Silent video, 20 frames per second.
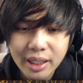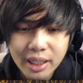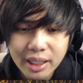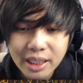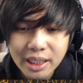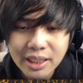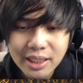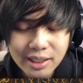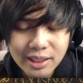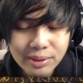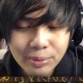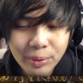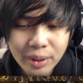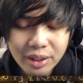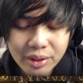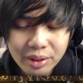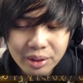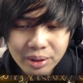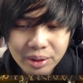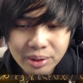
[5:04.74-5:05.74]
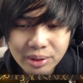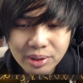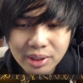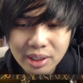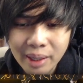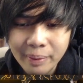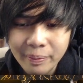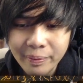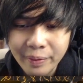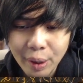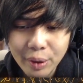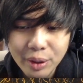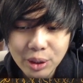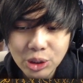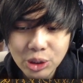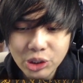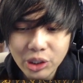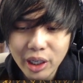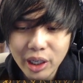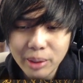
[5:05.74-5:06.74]
This is one of those very
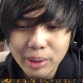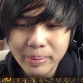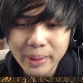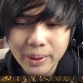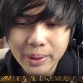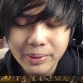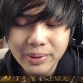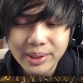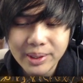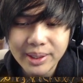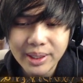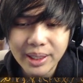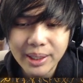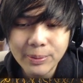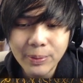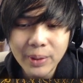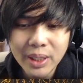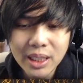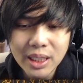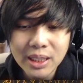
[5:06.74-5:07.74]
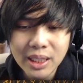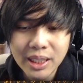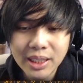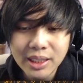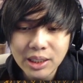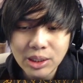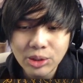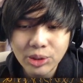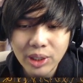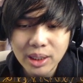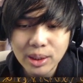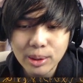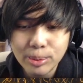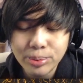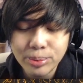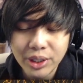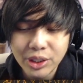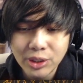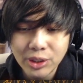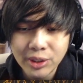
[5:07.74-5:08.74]
strong moves, because what it does is tries to
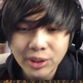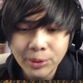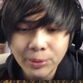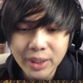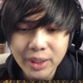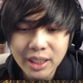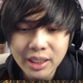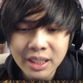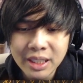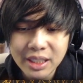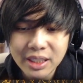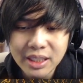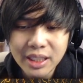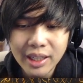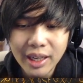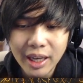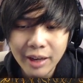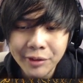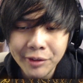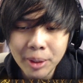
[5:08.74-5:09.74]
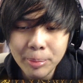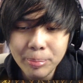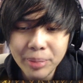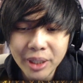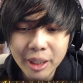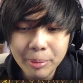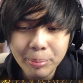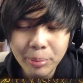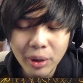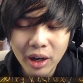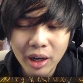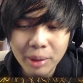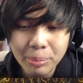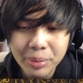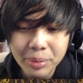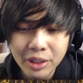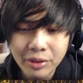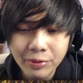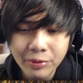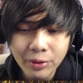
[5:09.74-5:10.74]
pressure the weakness. If you play pawn
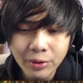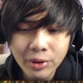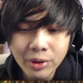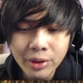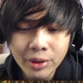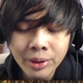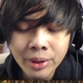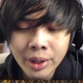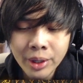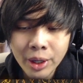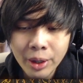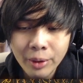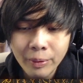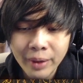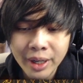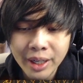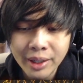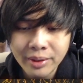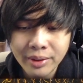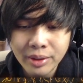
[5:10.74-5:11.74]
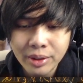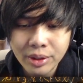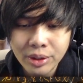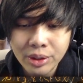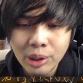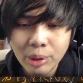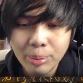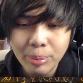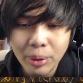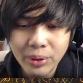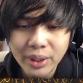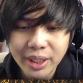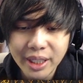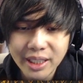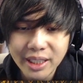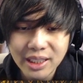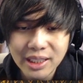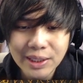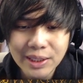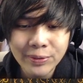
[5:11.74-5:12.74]
b4, well, your opponent
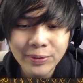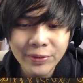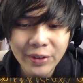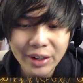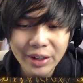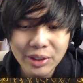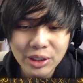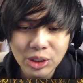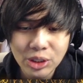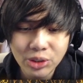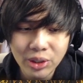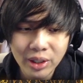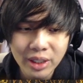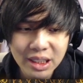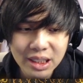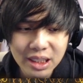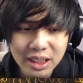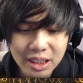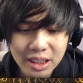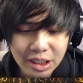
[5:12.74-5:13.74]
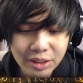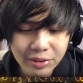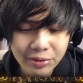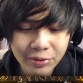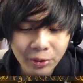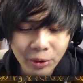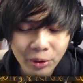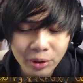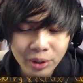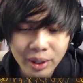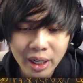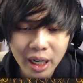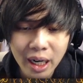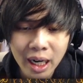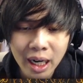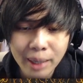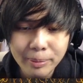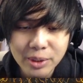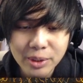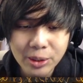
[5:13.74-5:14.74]
gets this very strong
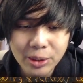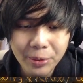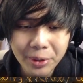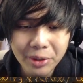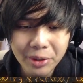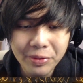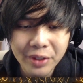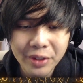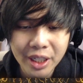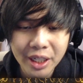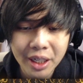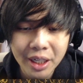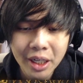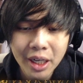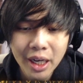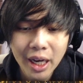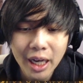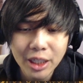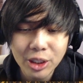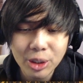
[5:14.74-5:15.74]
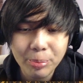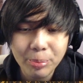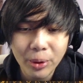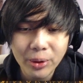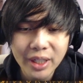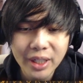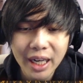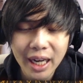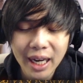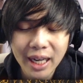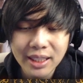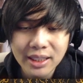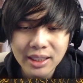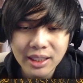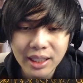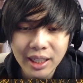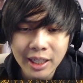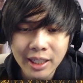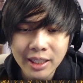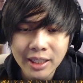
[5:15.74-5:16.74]
c4 square over here, and your opponent has
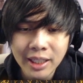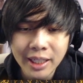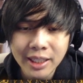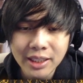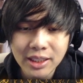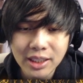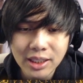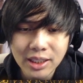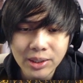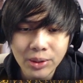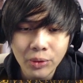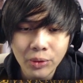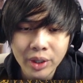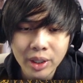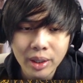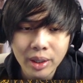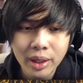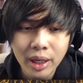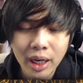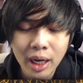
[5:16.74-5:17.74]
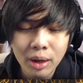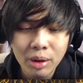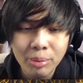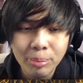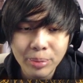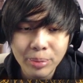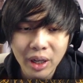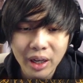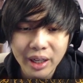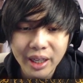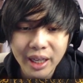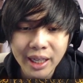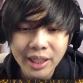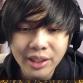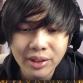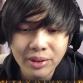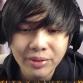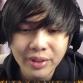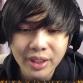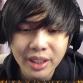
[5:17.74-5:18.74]
a light square blockade
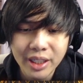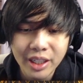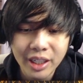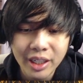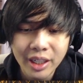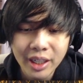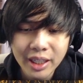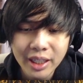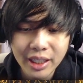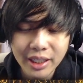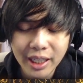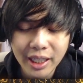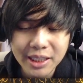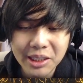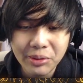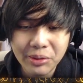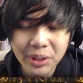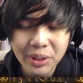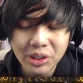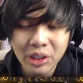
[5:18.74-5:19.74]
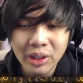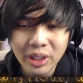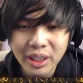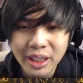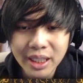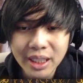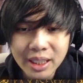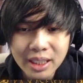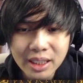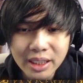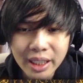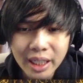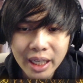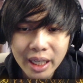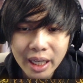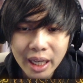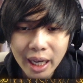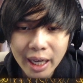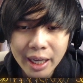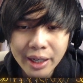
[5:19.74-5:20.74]
over here. The light squares are all his,
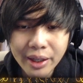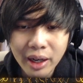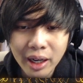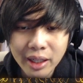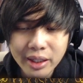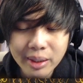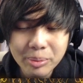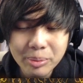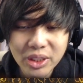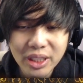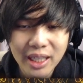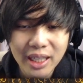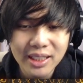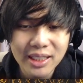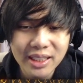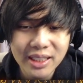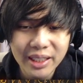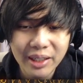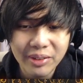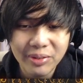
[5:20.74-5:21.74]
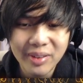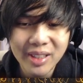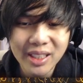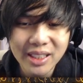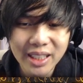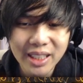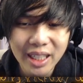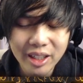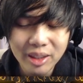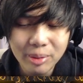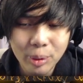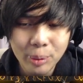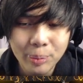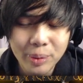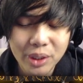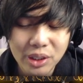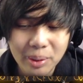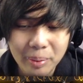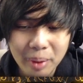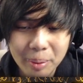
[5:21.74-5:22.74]
and Gotham chess is left with a terrible
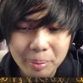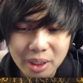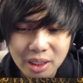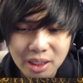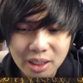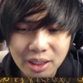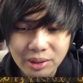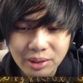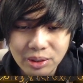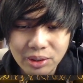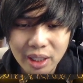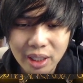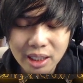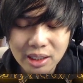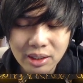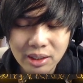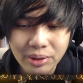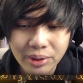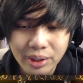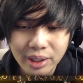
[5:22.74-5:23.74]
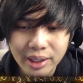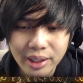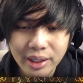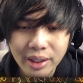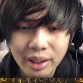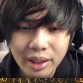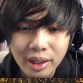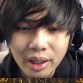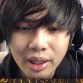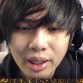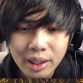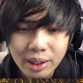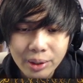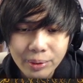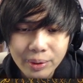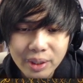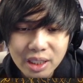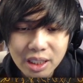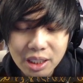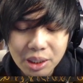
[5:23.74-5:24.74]
bishop on b2, so that's no good.
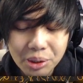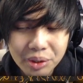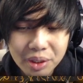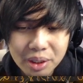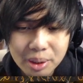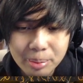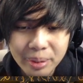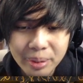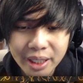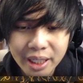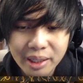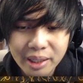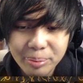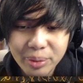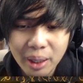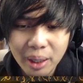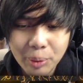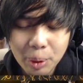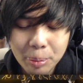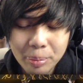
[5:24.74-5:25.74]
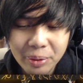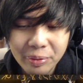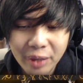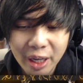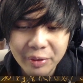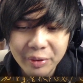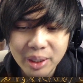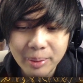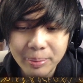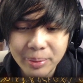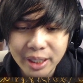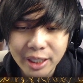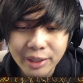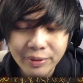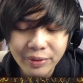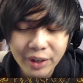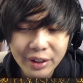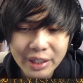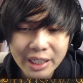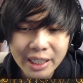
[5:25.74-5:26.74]
Queen d3 is played, probably a move I would have played.
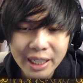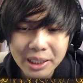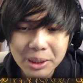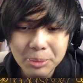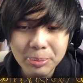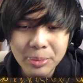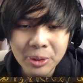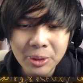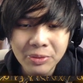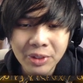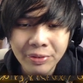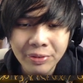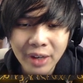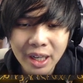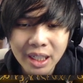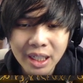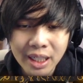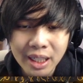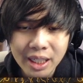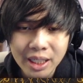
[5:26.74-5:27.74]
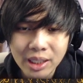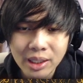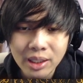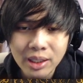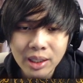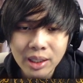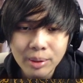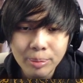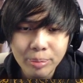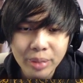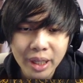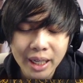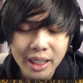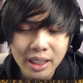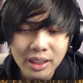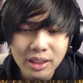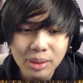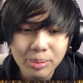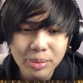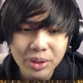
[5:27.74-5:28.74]
Very nice move, defending here,
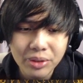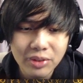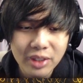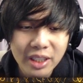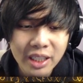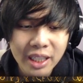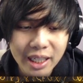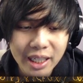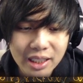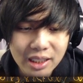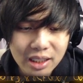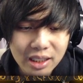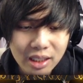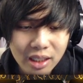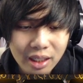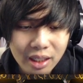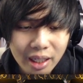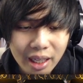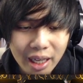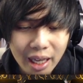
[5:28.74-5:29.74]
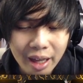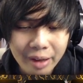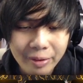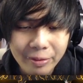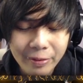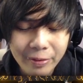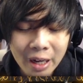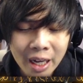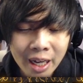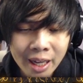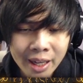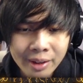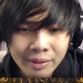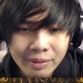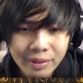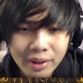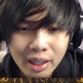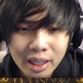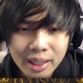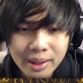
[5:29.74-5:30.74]
planning to move the knight. f5,
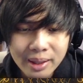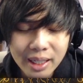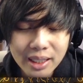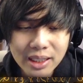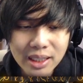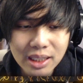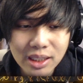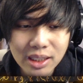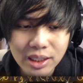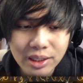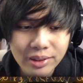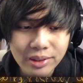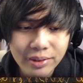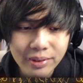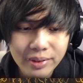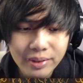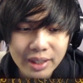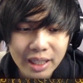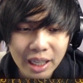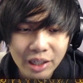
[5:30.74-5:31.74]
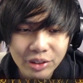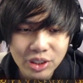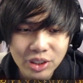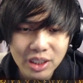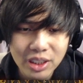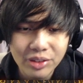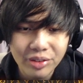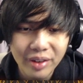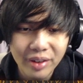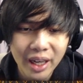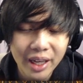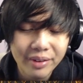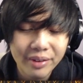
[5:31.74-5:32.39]
knight d2, now g5.